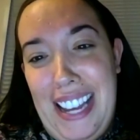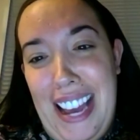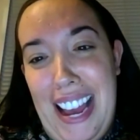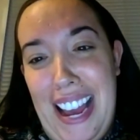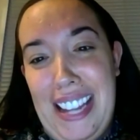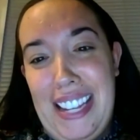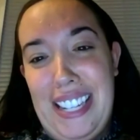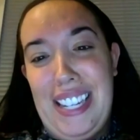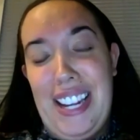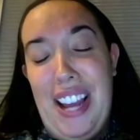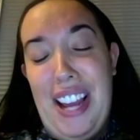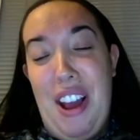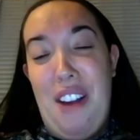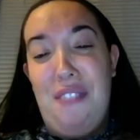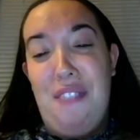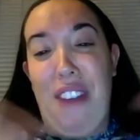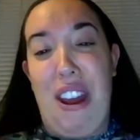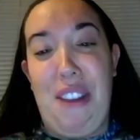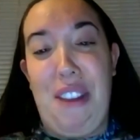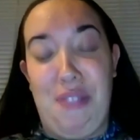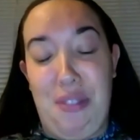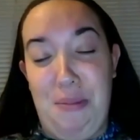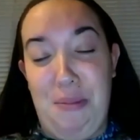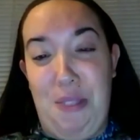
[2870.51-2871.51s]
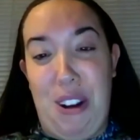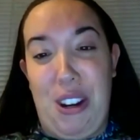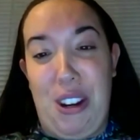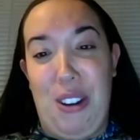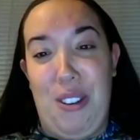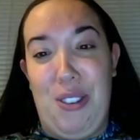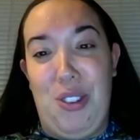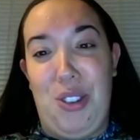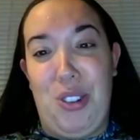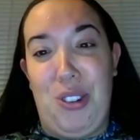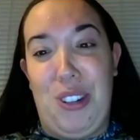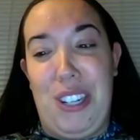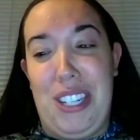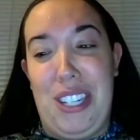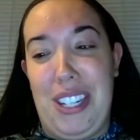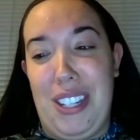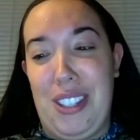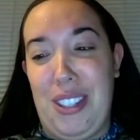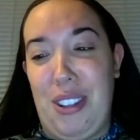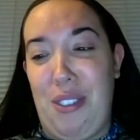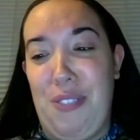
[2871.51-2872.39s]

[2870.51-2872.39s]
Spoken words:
and for everyone who joined us.